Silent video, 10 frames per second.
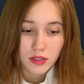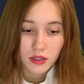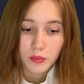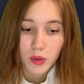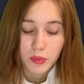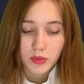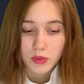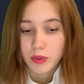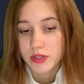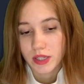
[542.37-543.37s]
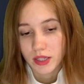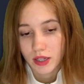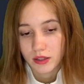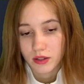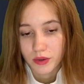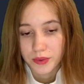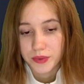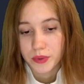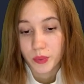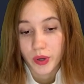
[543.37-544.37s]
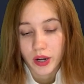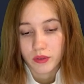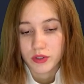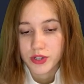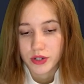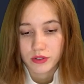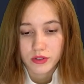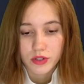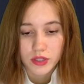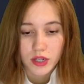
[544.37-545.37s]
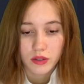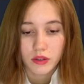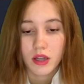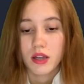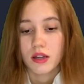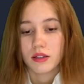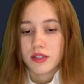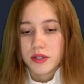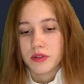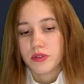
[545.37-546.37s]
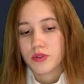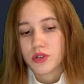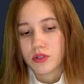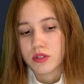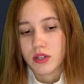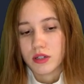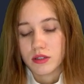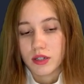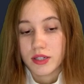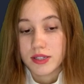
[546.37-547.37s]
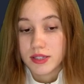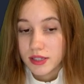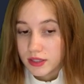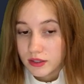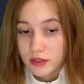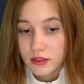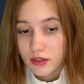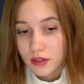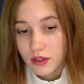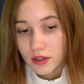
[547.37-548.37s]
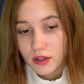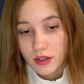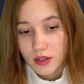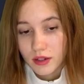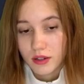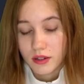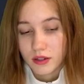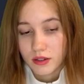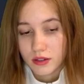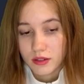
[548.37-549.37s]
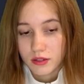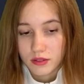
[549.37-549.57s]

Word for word: at the moment we'll say that although we have a general drawdown this also shows an ideal uh,